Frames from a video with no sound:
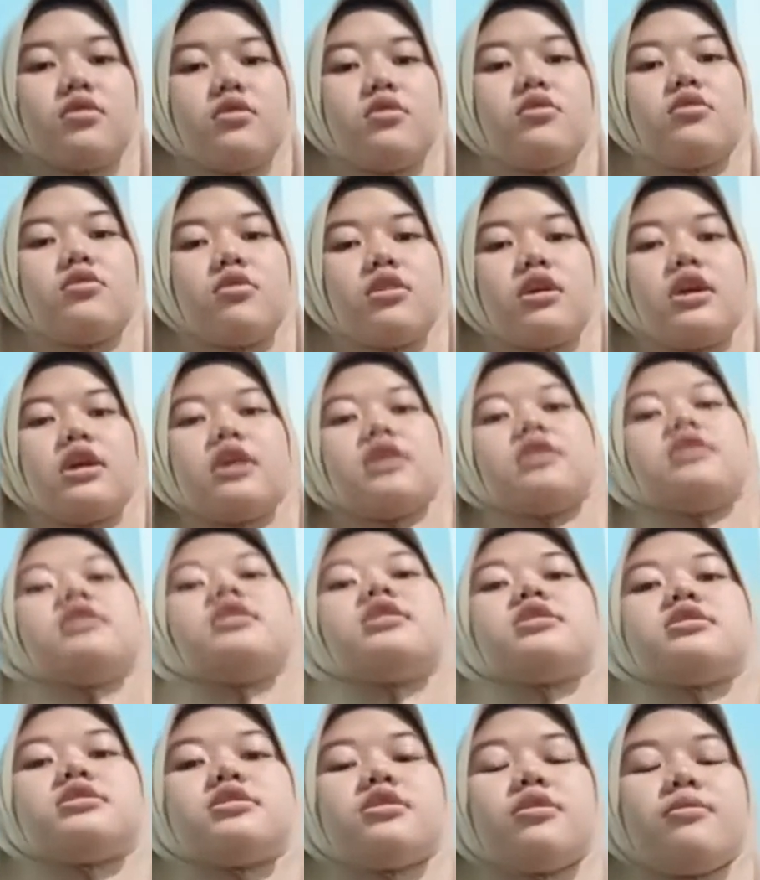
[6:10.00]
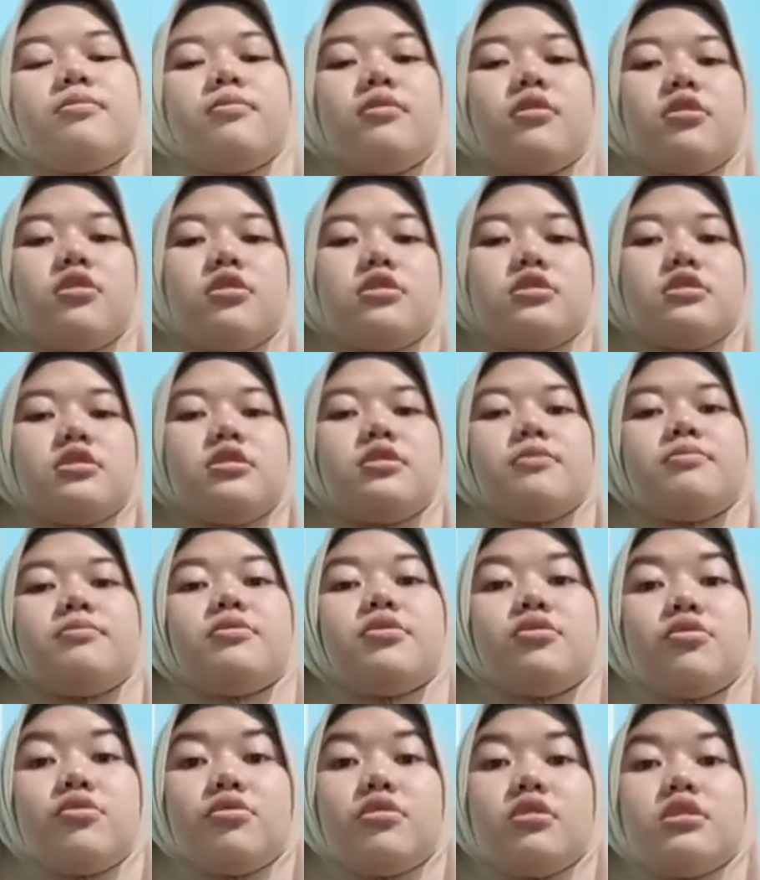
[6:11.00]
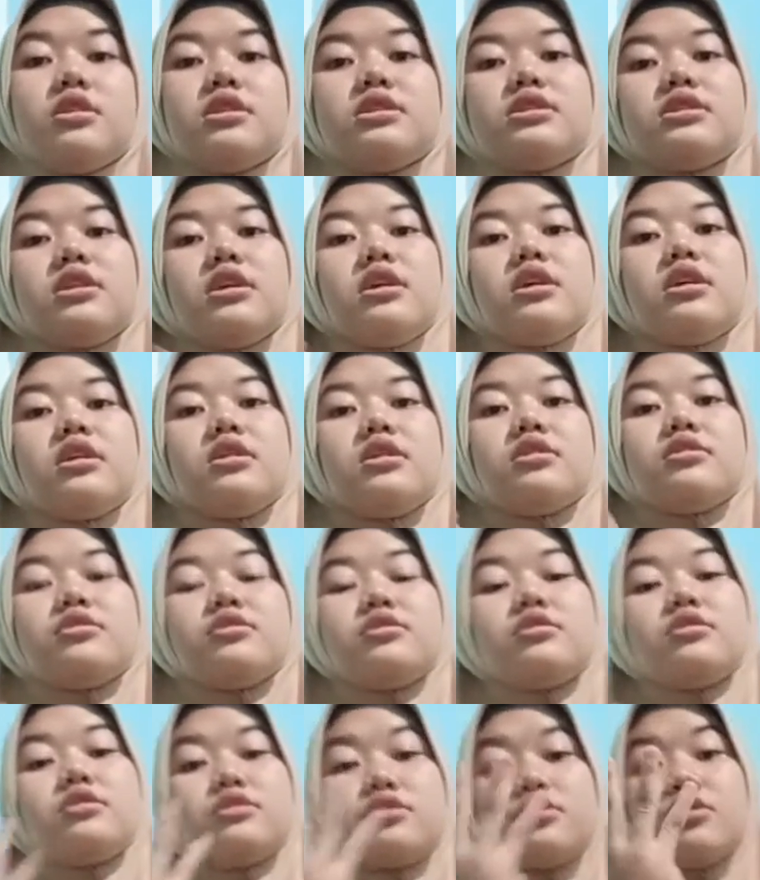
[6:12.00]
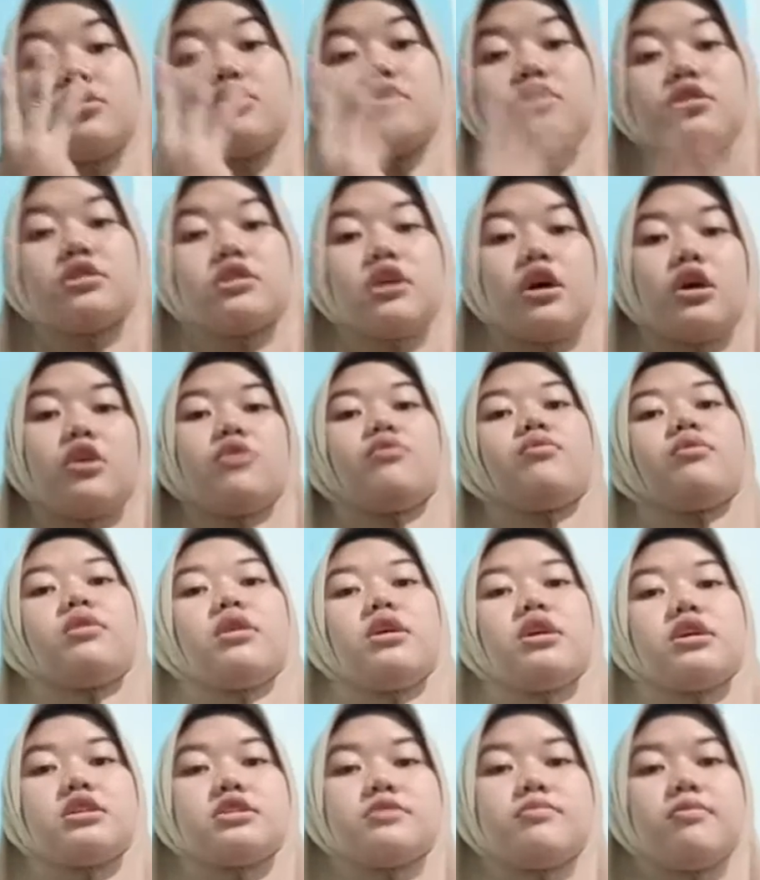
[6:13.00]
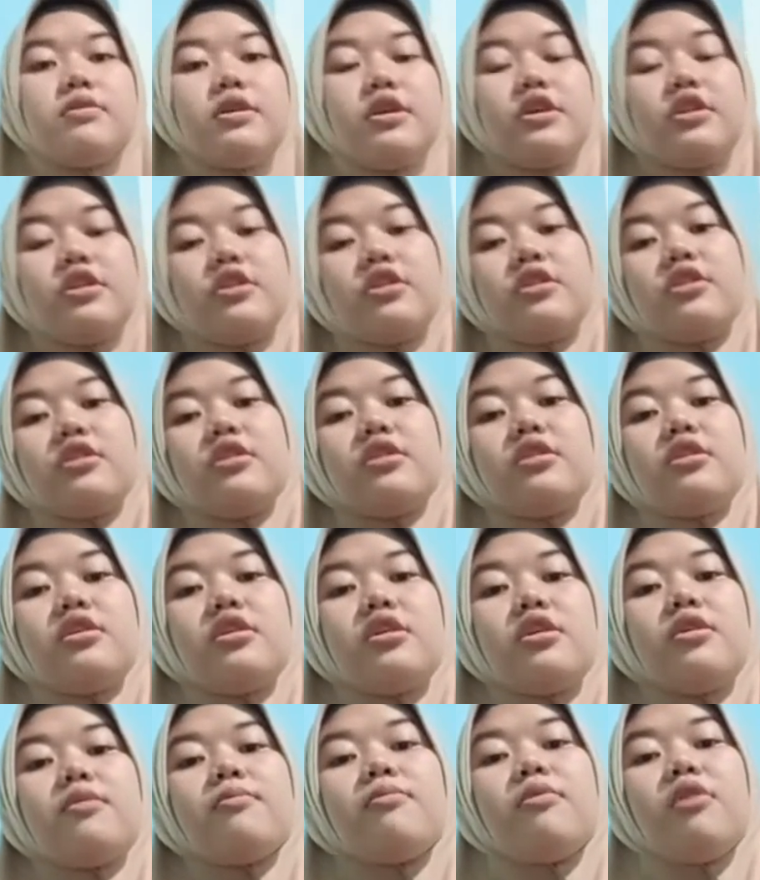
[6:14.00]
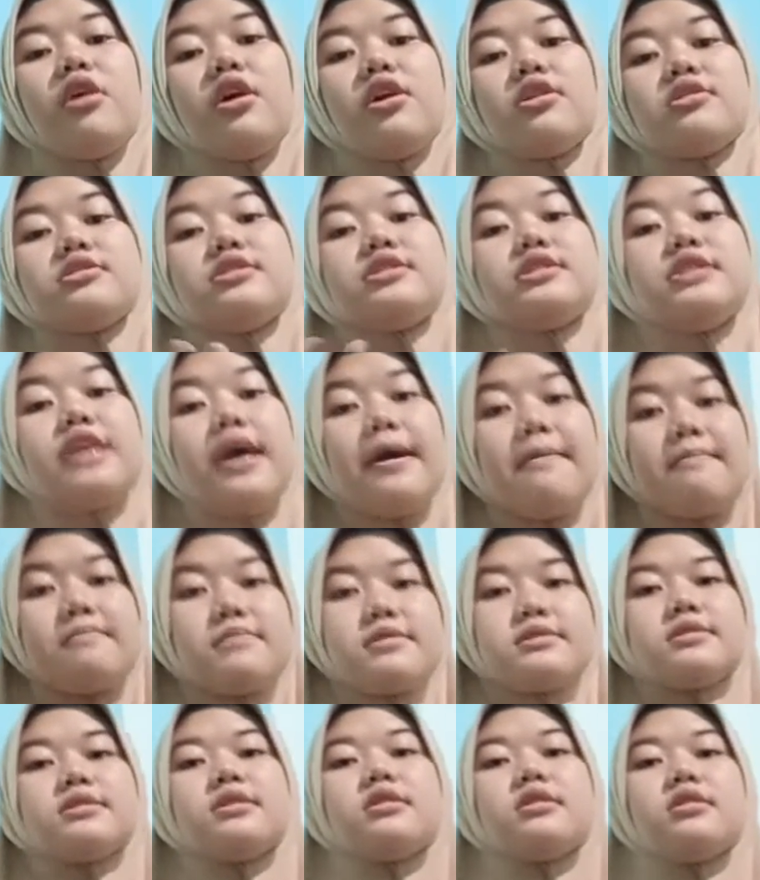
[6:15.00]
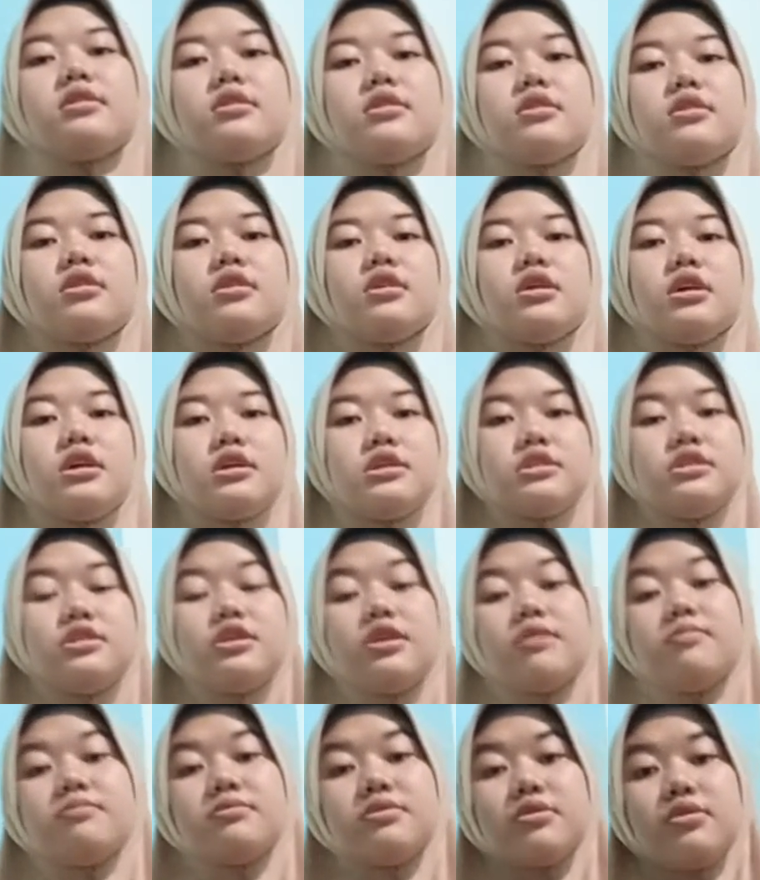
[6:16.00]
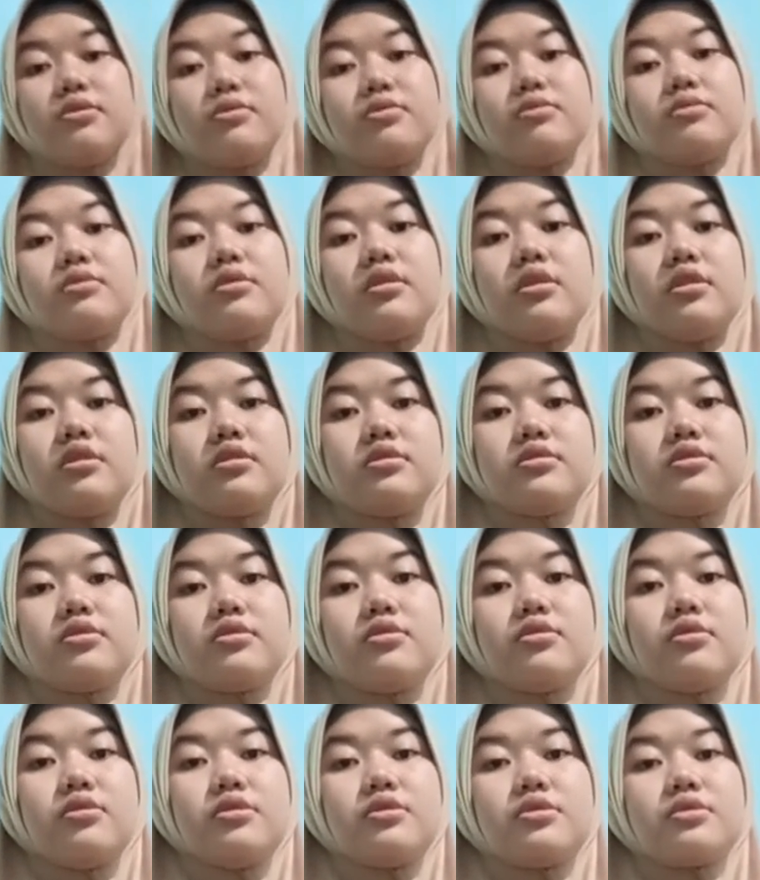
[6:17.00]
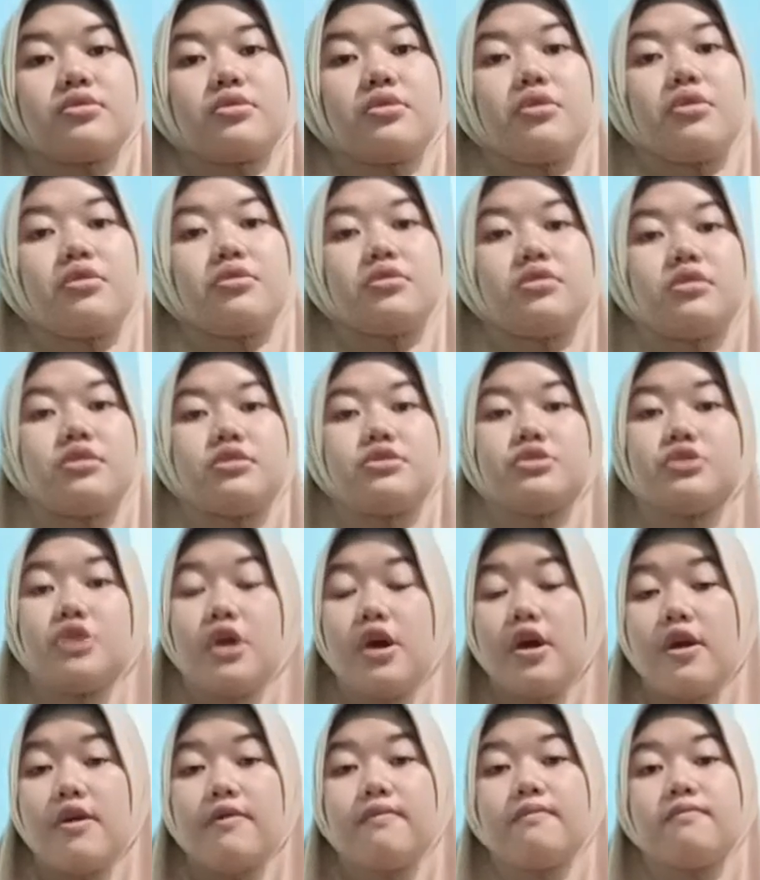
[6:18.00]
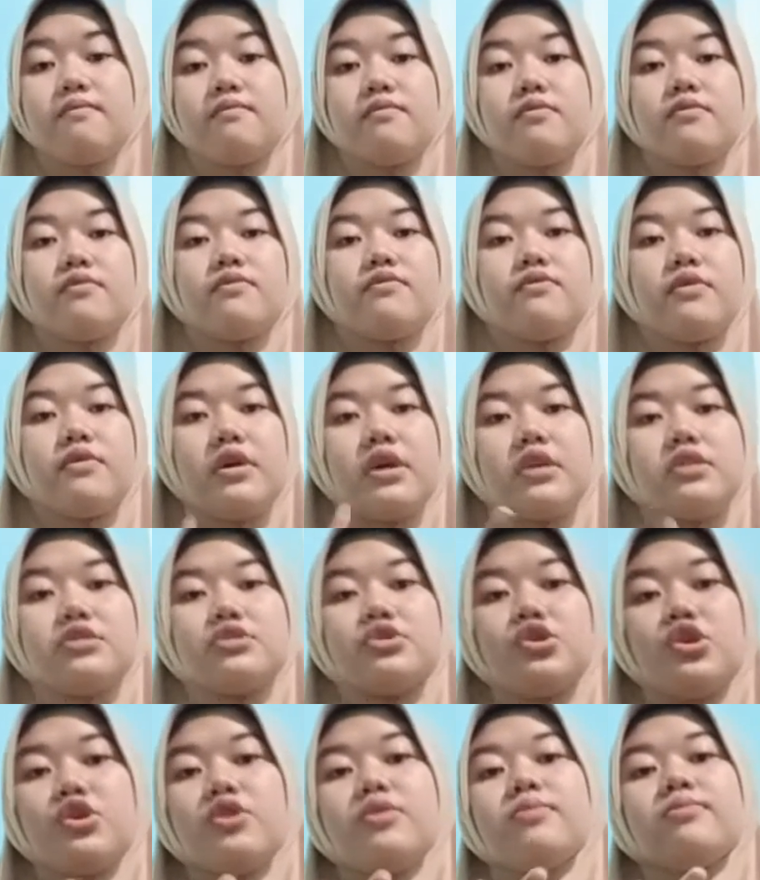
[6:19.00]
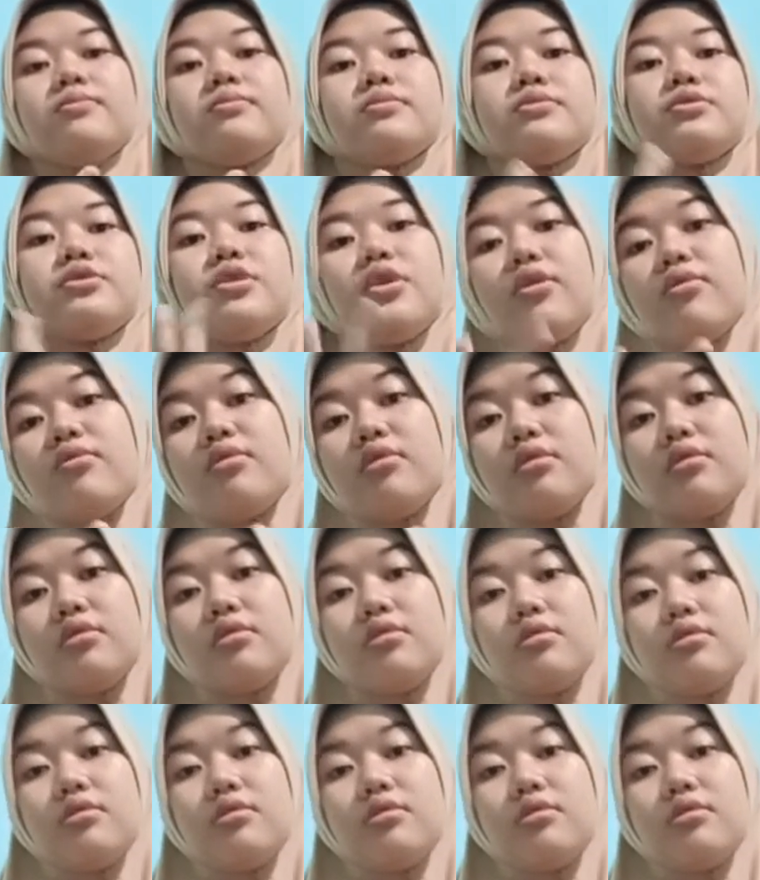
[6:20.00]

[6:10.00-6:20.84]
Okay, that's about minerals, and the third I will explain about gems. A gemstone also is called a gem, fine gem, jewel,